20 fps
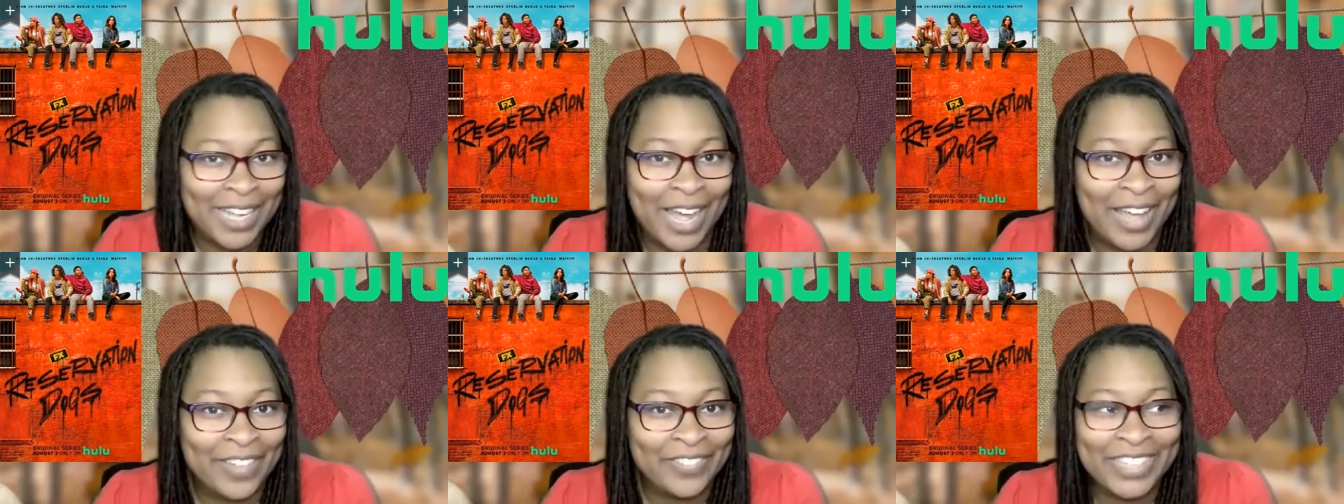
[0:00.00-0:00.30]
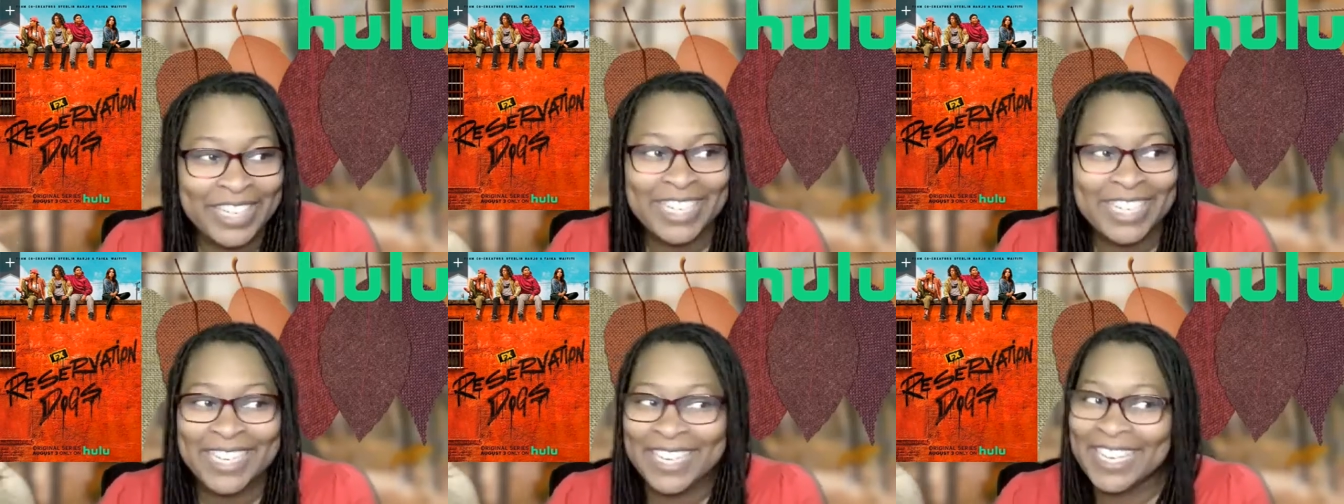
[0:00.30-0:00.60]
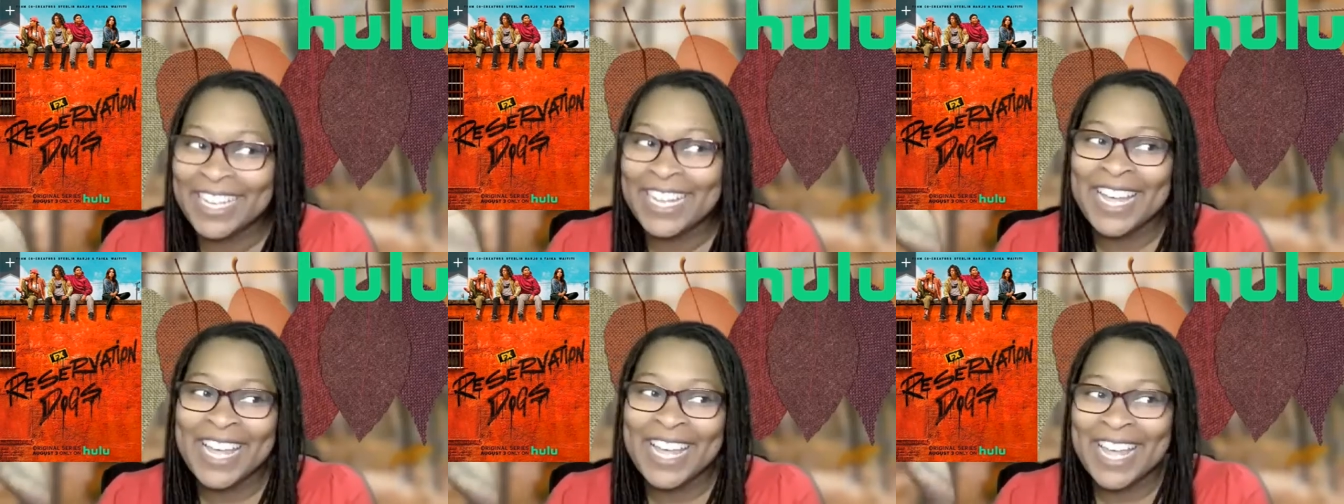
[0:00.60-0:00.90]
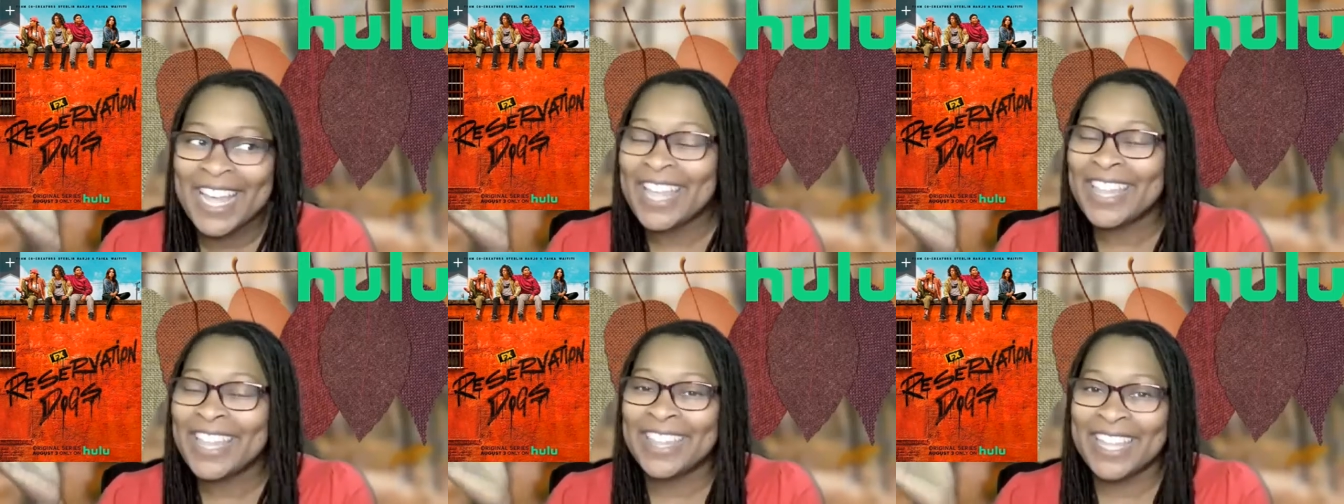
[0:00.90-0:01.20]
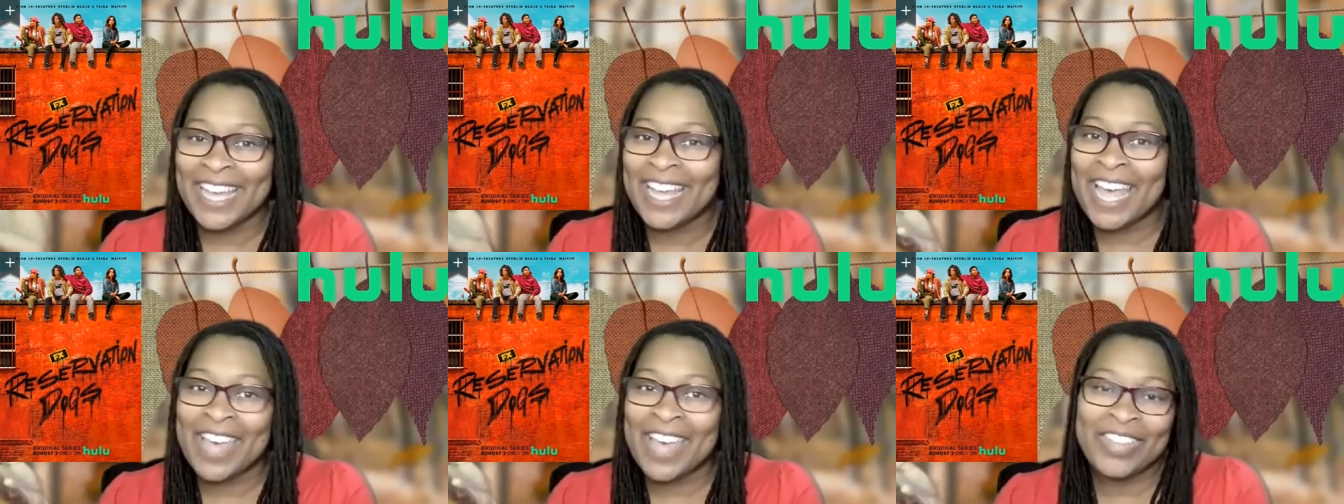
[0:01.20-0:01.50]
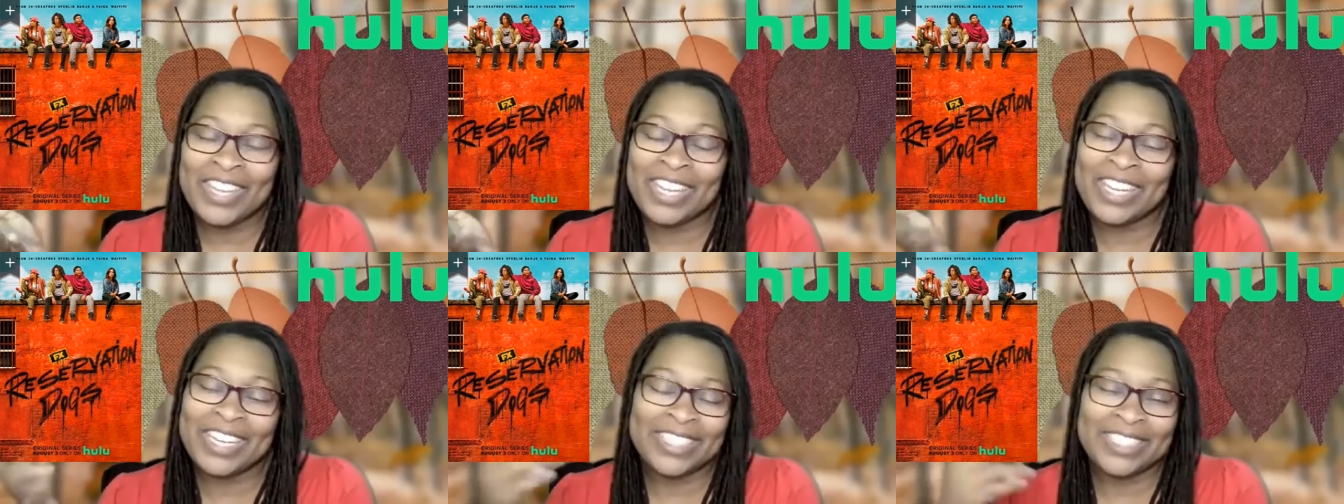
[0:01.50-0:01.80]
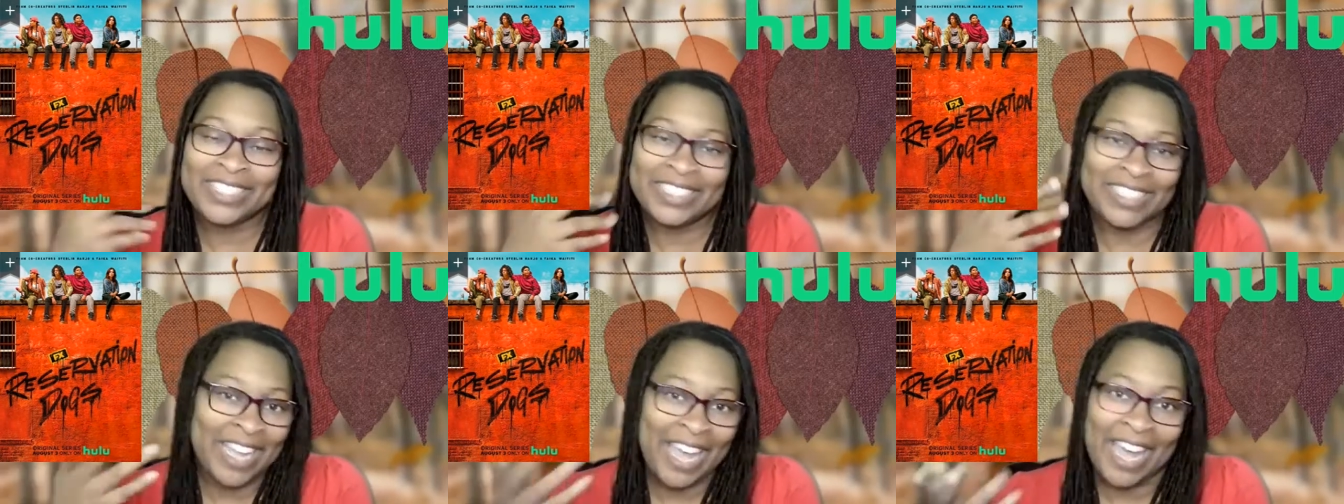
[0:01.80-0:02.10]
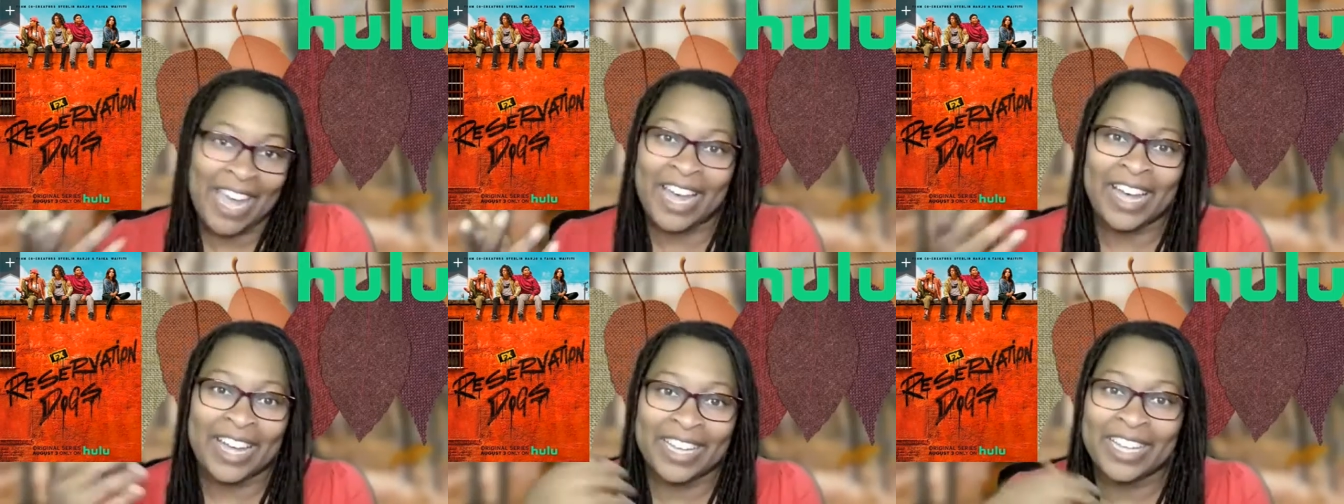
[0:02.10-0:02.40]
I mean, that, I mean, yeah,